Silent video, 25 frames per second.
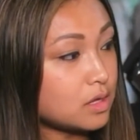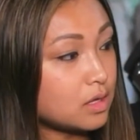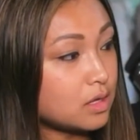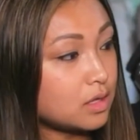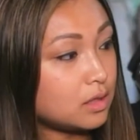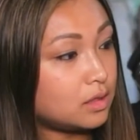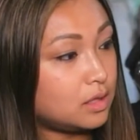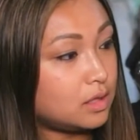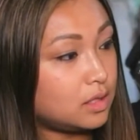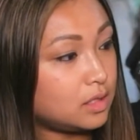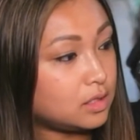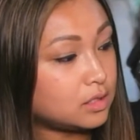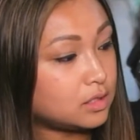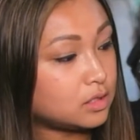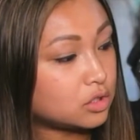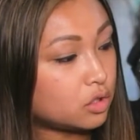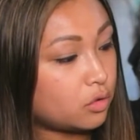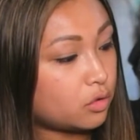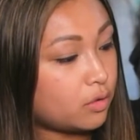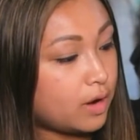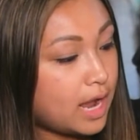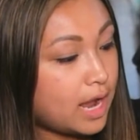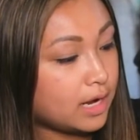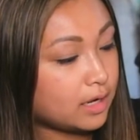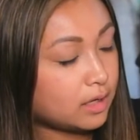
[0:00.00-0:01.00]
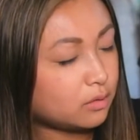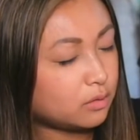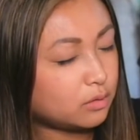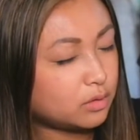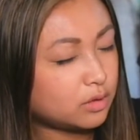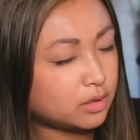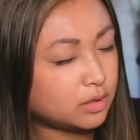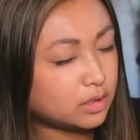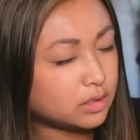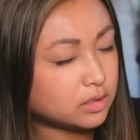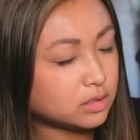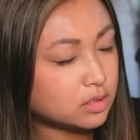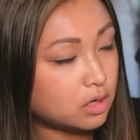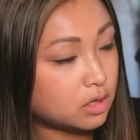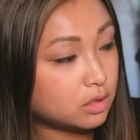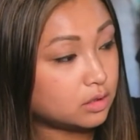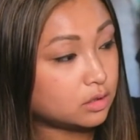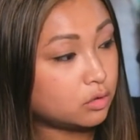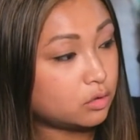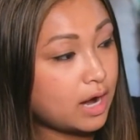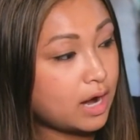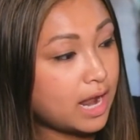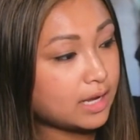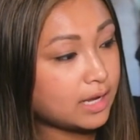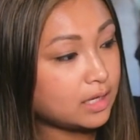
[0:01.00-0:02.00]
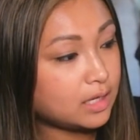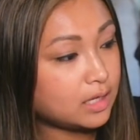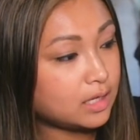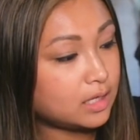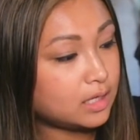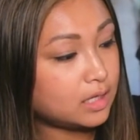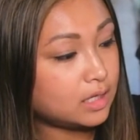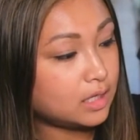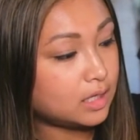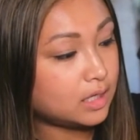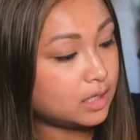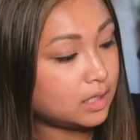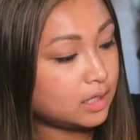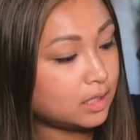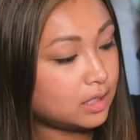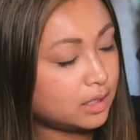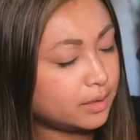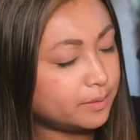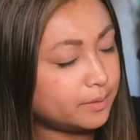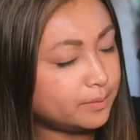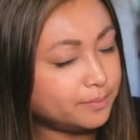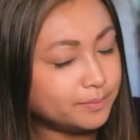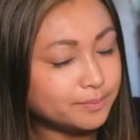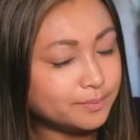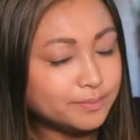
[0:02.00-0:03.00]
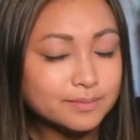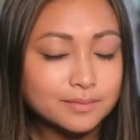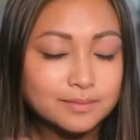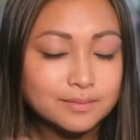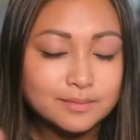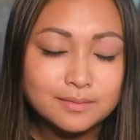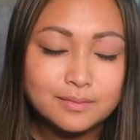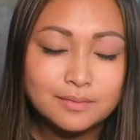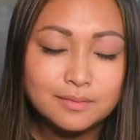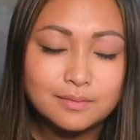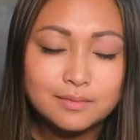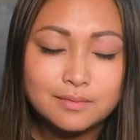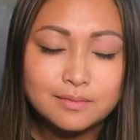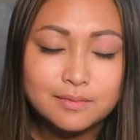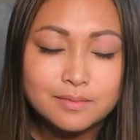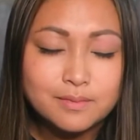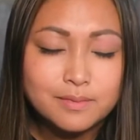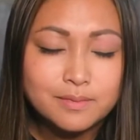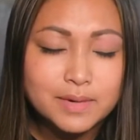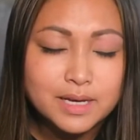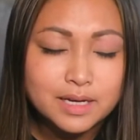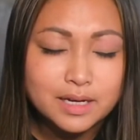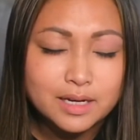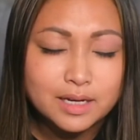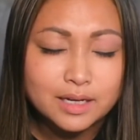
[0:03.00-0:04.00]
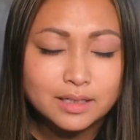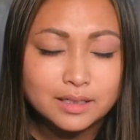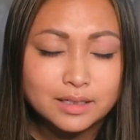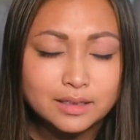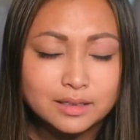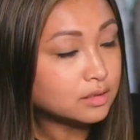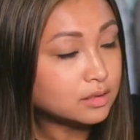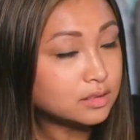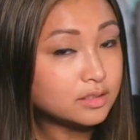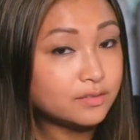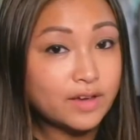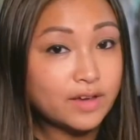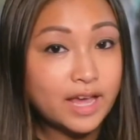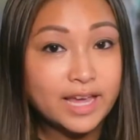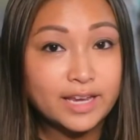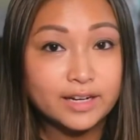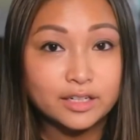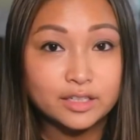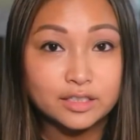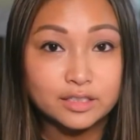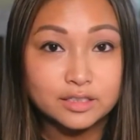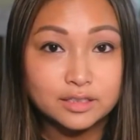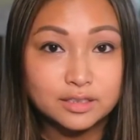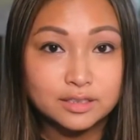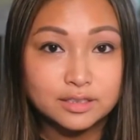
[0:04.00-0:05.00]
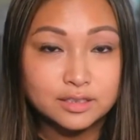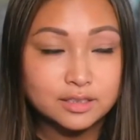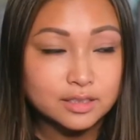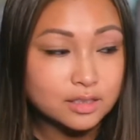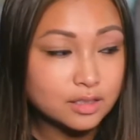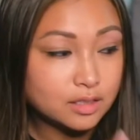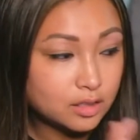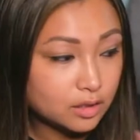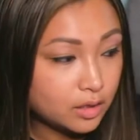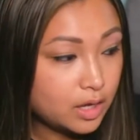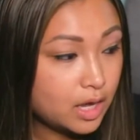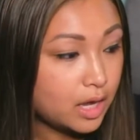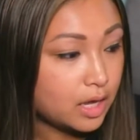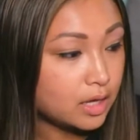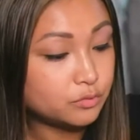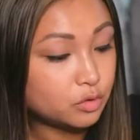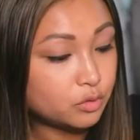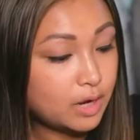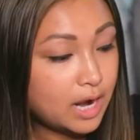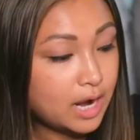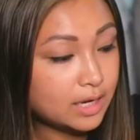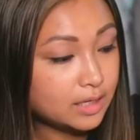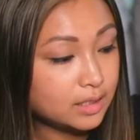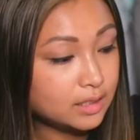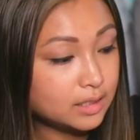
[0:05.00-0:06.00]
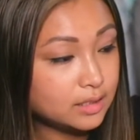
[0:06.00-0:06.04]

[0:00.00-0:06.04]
these what are these called? Kraken oh my god, dividers. Okay, Kraken